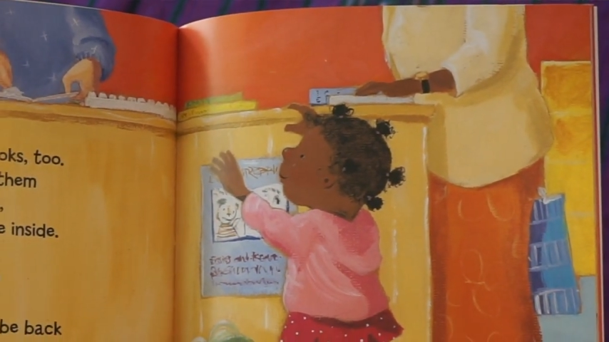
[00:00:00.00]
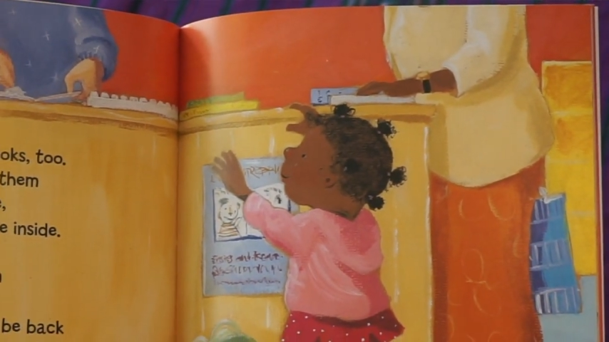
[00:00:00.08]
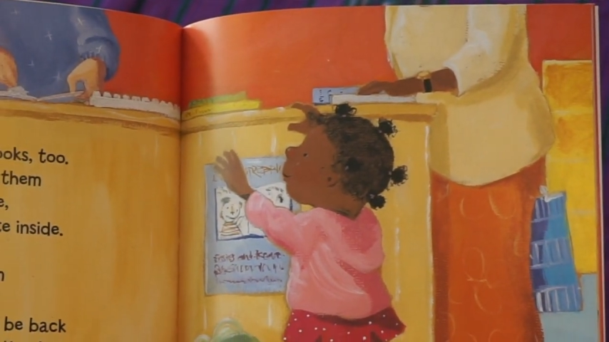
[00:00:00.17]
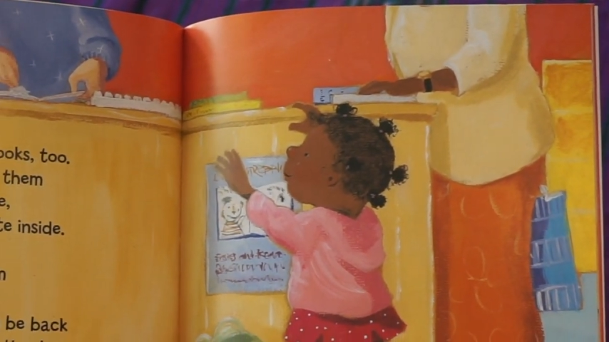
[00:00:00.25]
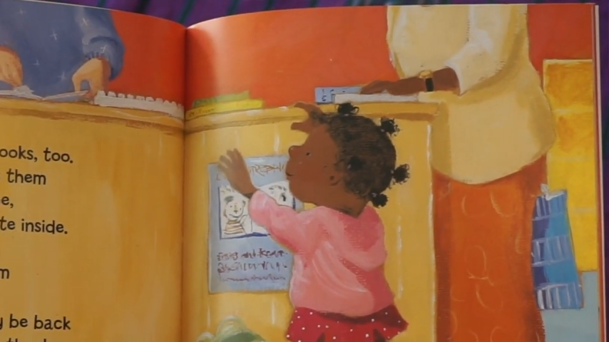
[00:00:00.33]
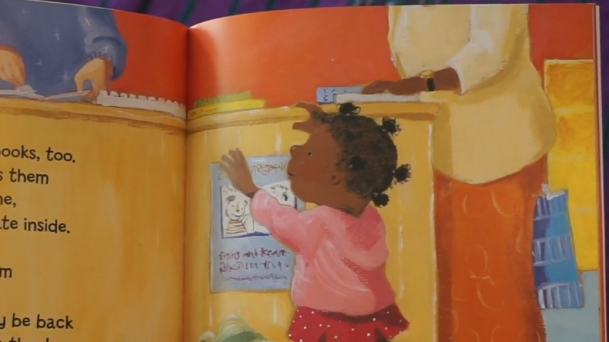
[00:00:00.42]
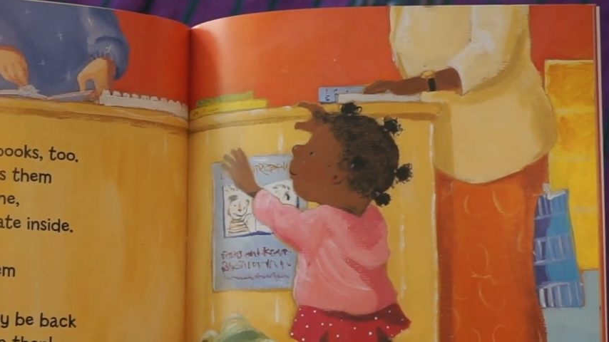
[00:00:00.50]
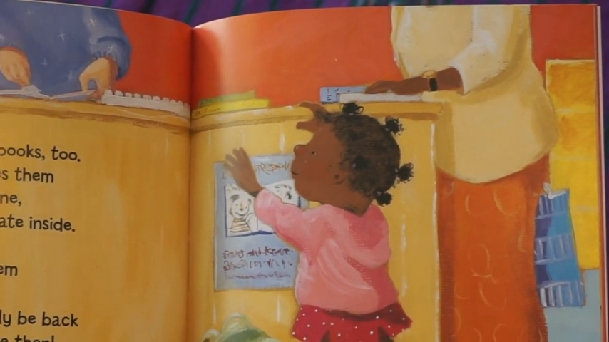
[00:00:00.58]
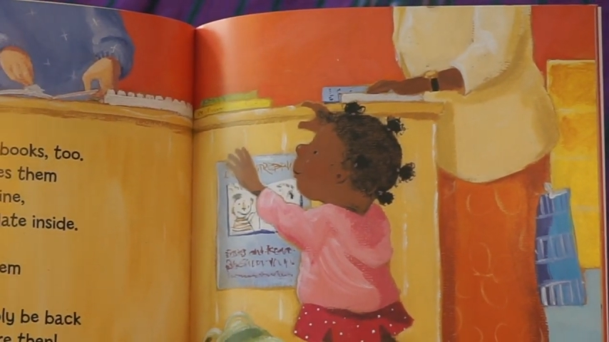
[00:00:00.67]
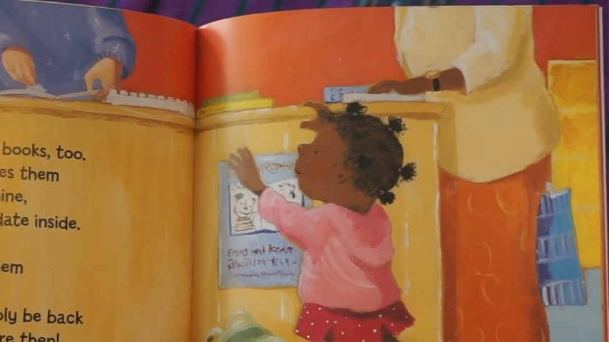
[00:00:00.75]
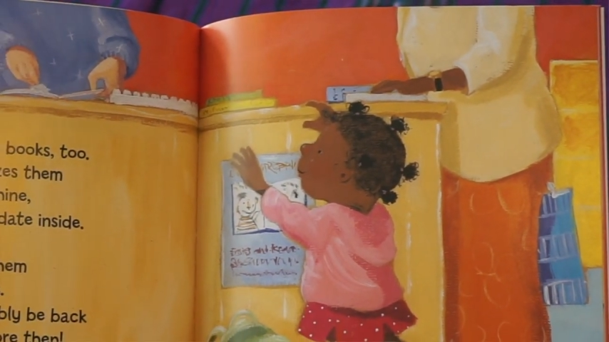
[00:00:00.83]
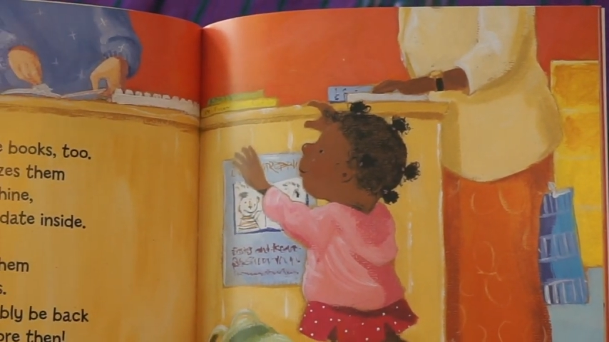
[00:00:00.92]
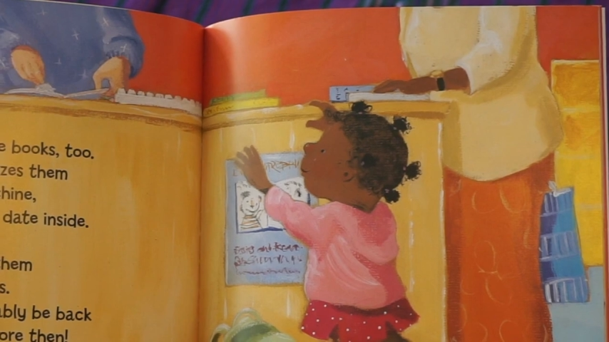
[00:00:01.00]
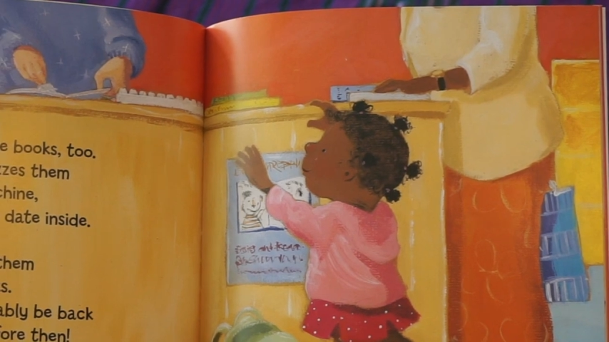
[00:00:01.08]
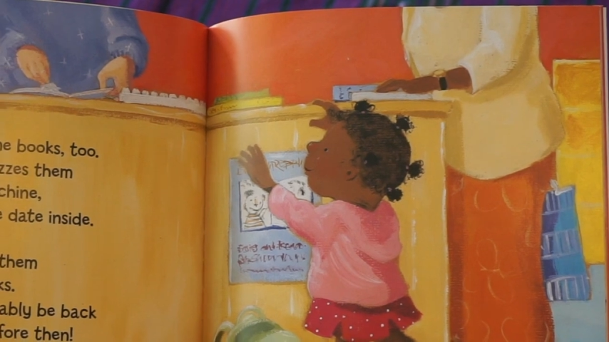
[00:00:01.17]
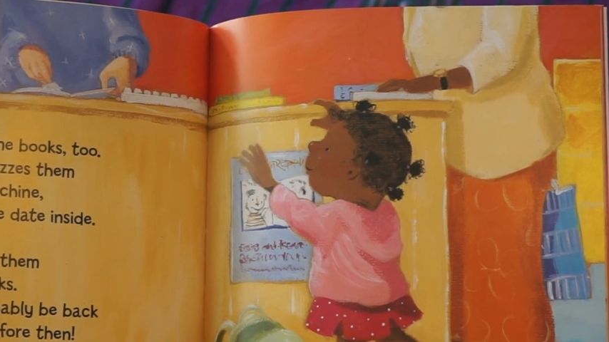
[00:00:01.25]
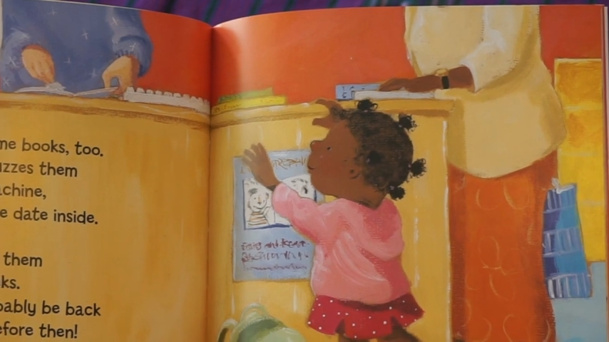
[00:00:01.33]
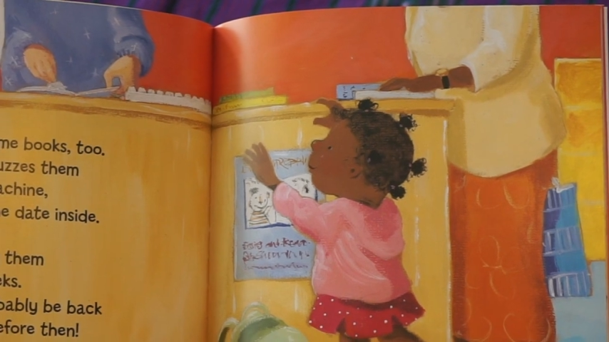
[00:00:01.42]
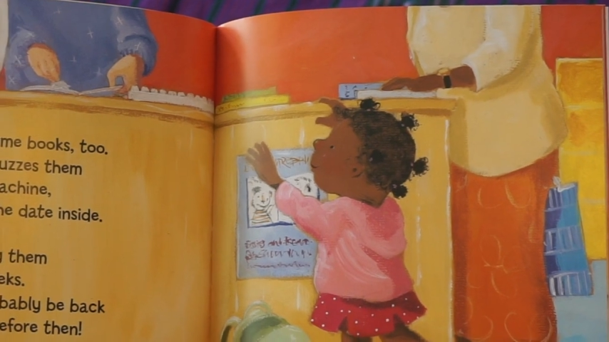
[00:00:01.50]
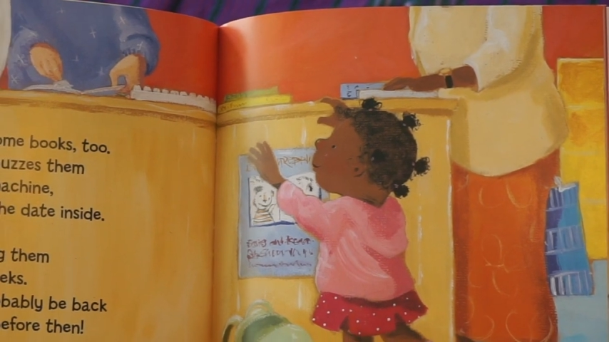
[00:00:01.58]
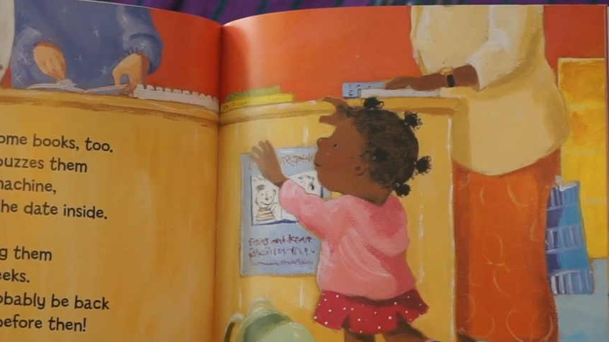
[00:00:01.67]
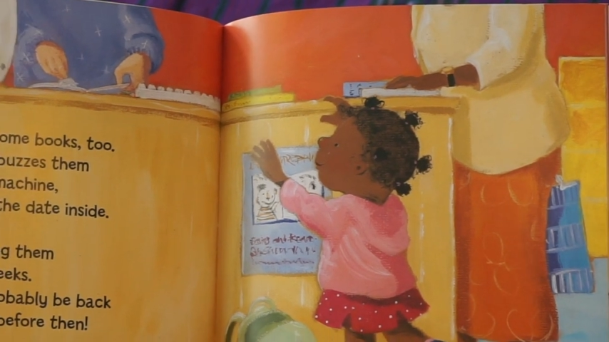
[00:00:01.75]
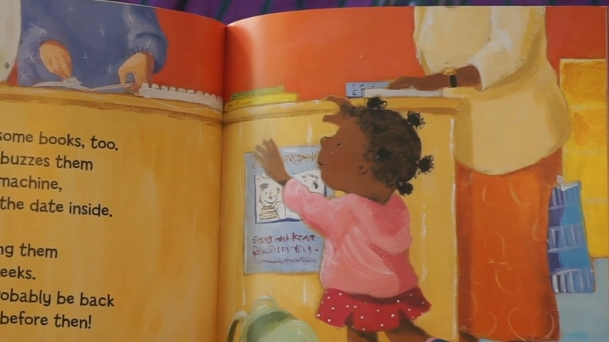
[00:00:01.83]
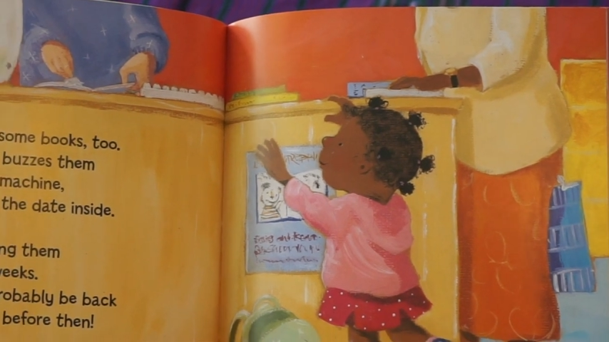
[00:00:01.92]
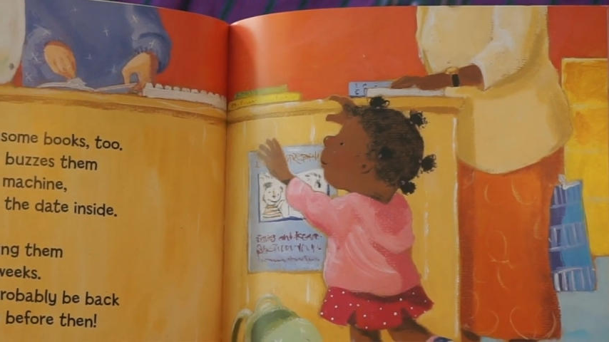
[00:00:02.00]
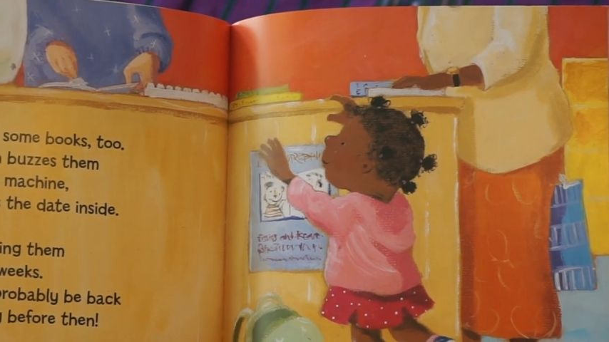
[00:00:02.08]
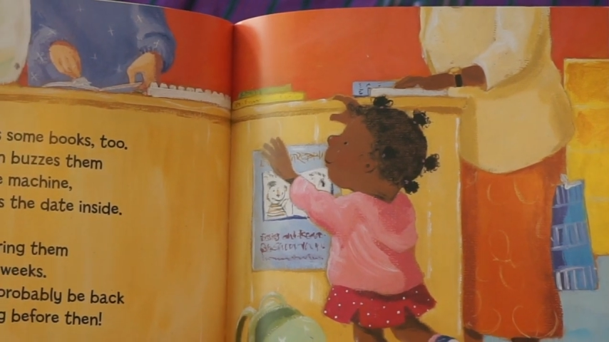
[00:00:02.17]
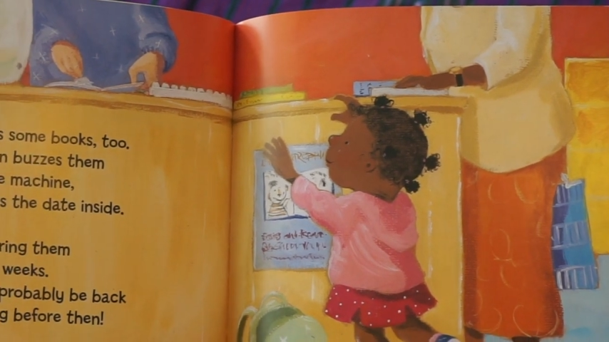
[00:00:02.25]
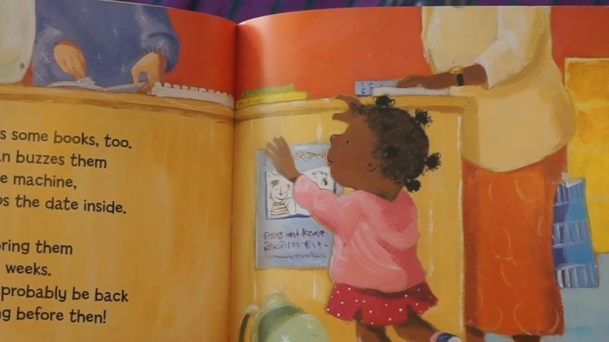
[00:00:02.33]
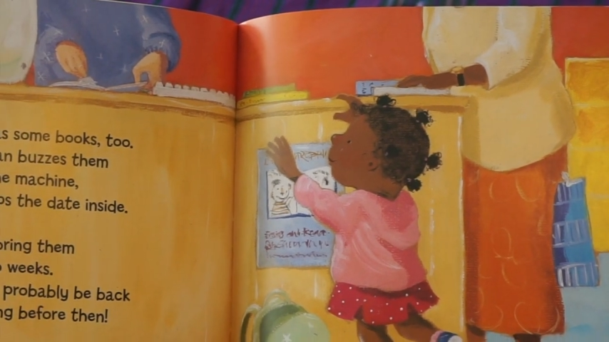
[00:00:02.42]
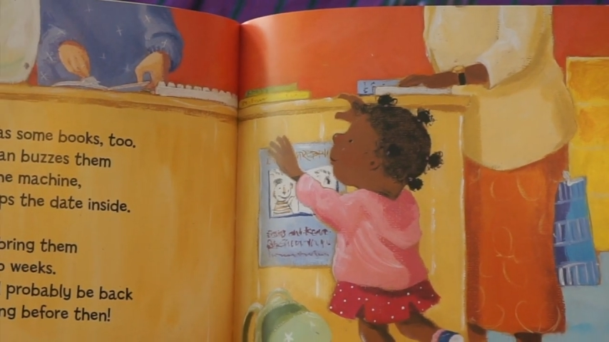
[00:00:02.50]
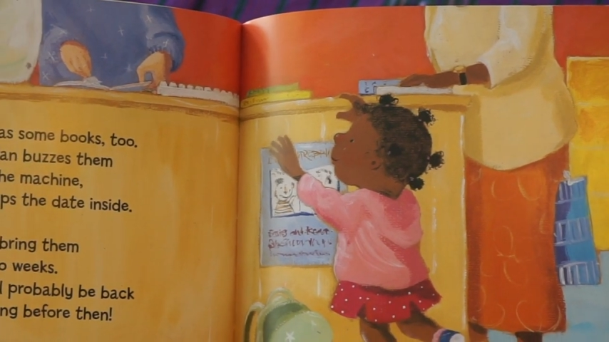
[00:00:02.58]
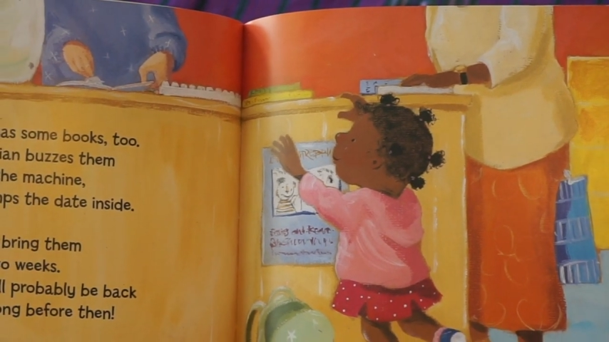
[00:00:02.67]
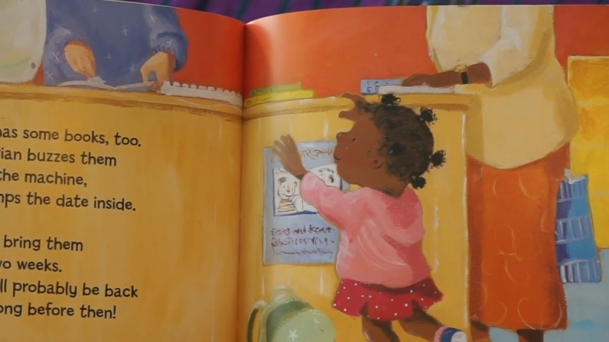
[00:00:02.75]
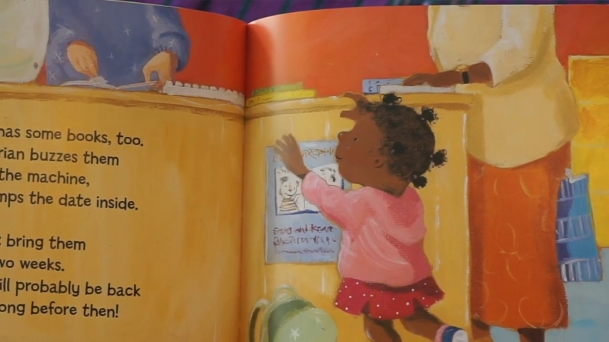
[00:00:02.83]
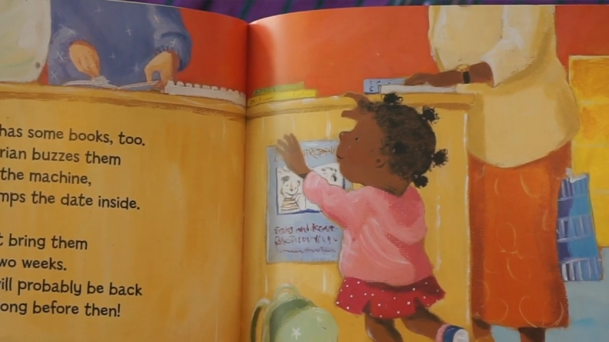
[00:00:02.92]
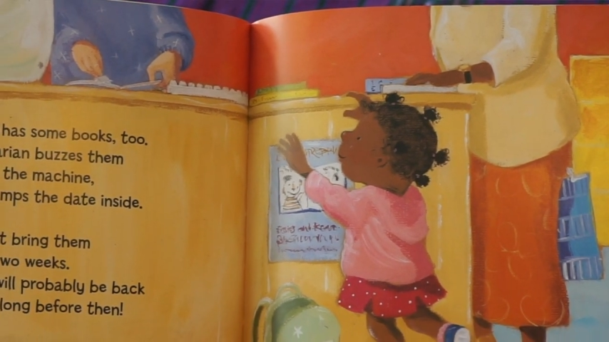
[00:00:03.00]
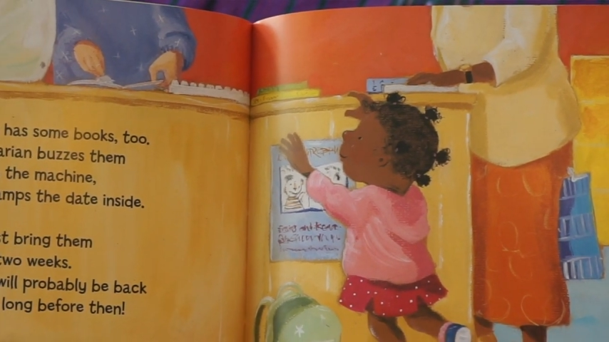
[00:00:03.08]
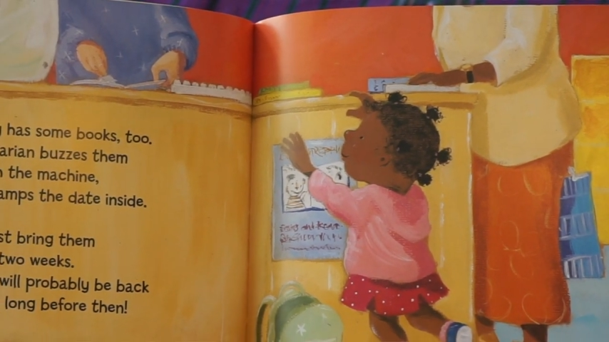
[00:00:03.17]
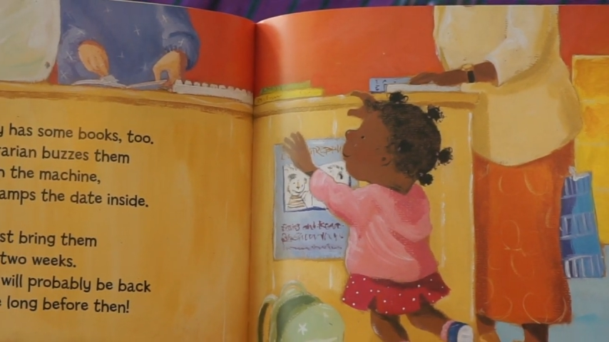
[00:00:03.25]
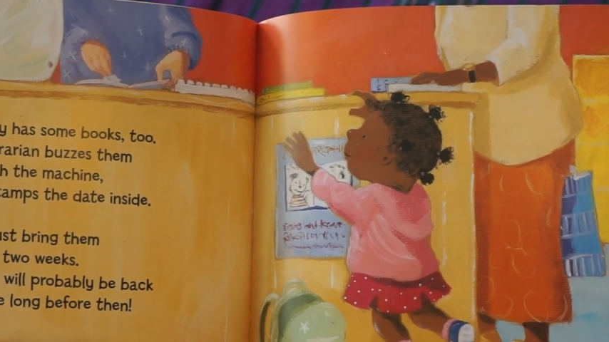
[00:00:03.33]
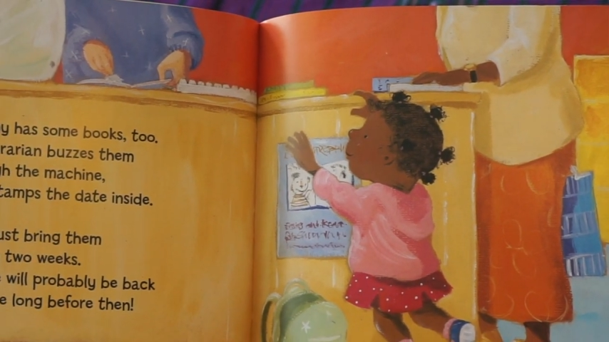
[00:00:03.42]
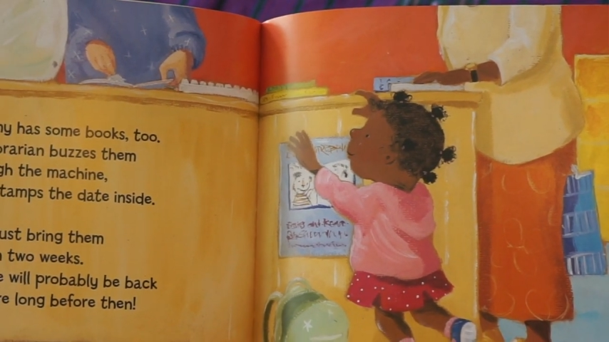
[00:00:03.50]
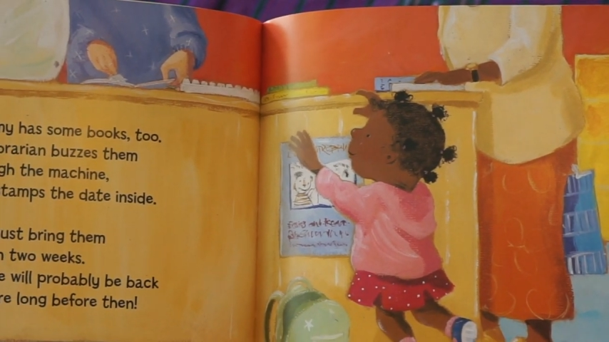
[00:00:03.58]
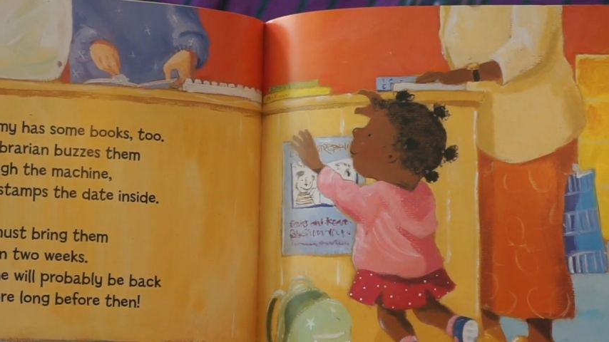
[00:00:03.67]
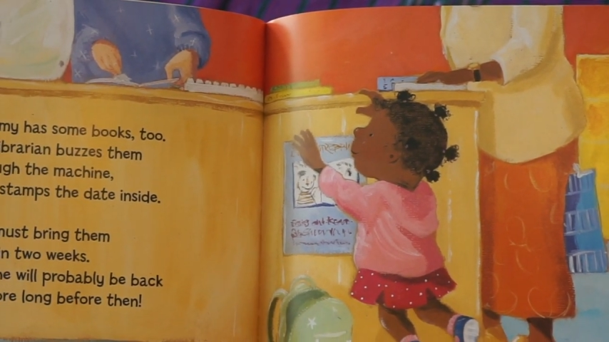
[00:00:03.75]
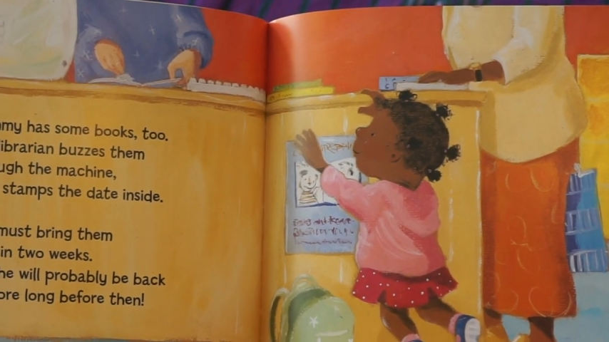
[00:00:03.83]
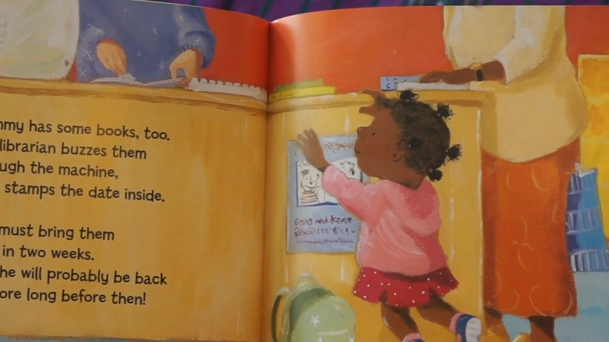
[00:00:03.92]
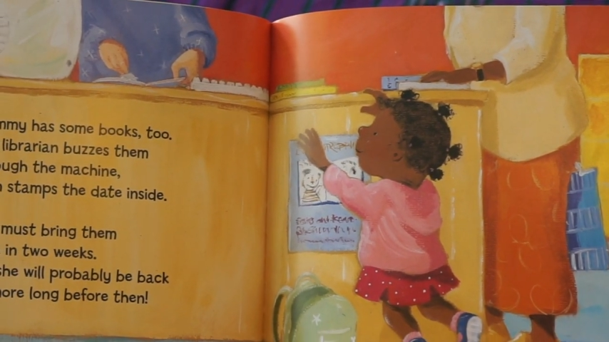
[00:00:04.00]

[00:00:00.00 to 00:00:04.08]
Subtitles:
No face is visible, so there are no lips to read.